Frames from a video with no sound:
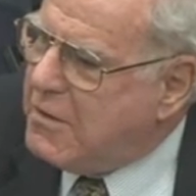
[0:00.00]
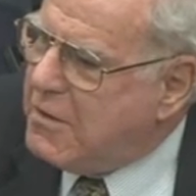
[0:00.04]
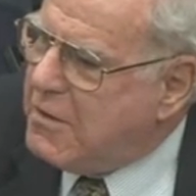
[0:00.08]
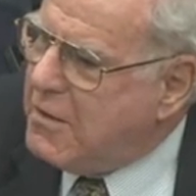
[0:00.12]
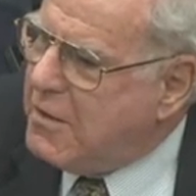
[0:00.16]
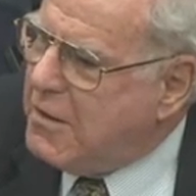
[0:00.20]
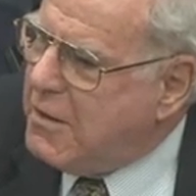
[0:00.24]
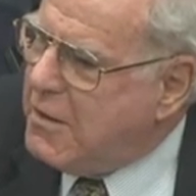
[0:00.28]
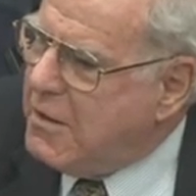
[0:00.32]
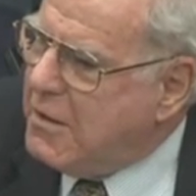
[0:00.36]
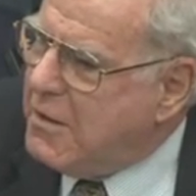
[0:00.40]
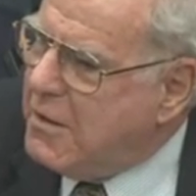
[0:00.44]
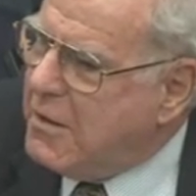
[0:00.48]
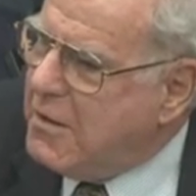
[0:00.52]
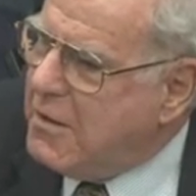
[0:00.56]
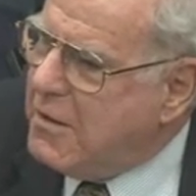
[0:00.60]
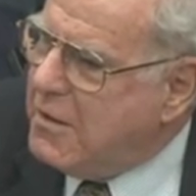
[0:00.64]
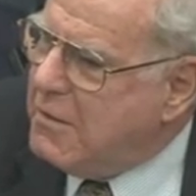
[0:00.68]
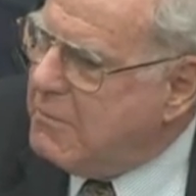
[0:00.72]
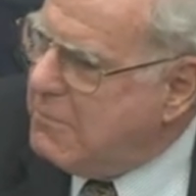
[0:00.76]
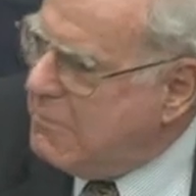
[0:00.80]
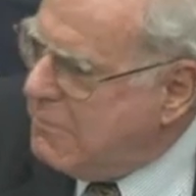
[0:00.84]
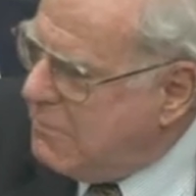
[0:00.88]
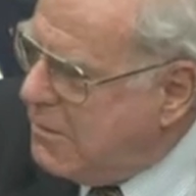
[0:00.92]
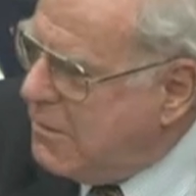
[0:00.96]
the
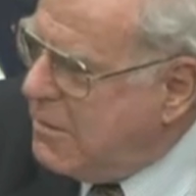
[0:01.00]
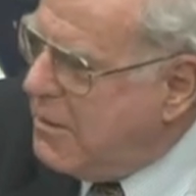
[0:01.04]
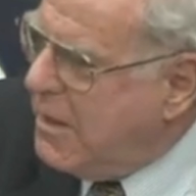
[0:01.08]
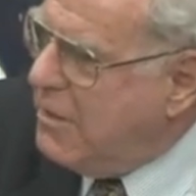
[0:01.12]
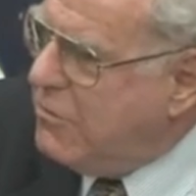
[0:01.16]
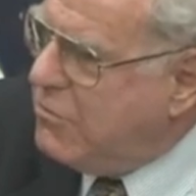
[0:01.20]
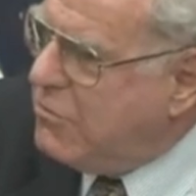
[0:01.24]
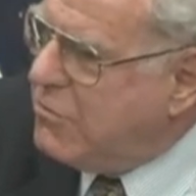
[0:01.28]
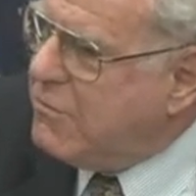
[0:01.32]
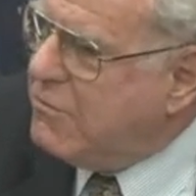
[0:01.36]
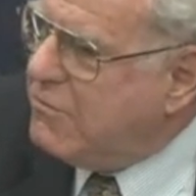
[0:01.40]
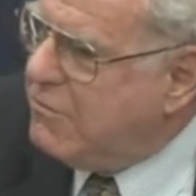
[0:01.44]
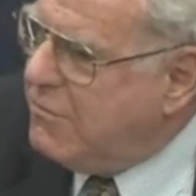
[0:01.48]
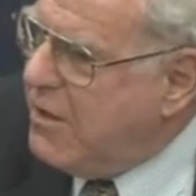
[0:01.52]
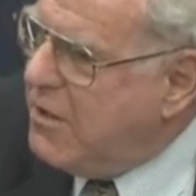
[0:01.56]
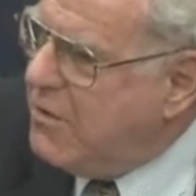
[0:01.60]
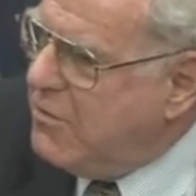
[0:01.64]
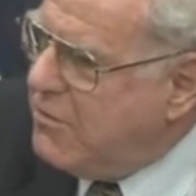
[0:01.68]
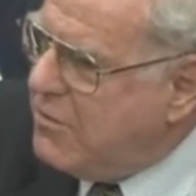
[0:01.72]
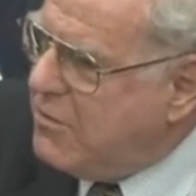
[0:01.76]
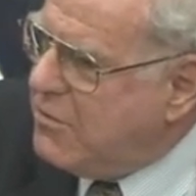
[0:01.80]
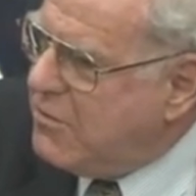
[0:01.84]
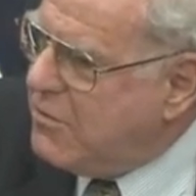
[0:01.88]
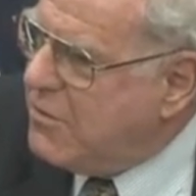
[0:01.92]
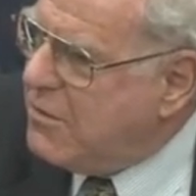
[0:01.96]
nation
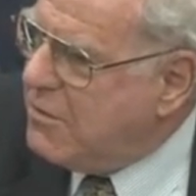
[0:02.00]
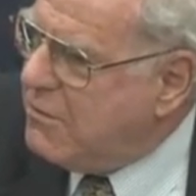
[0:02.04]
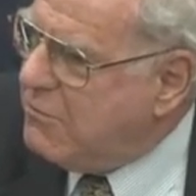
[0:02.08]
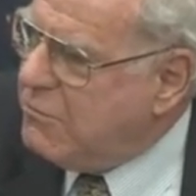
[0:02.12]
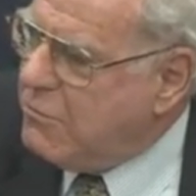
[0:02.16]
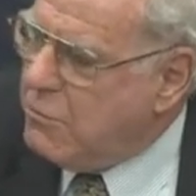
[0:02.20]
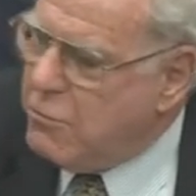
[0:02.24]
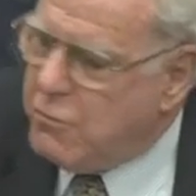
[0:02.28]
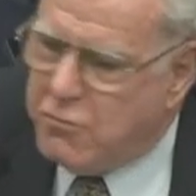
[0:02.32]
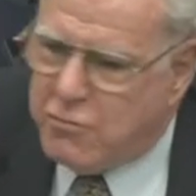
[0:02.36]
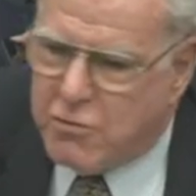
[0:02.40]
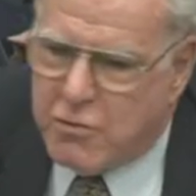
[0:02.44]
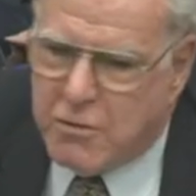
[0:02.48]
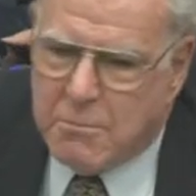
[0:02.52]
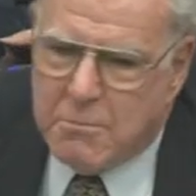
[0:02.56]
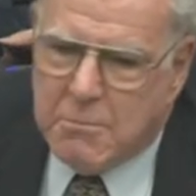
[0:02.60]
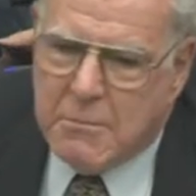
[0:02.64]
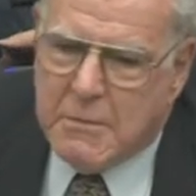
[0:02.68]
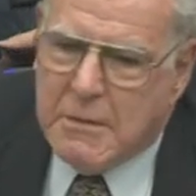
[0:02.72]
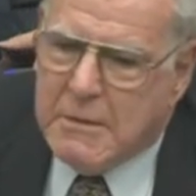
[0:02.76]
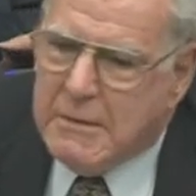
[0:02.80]
faces in the future.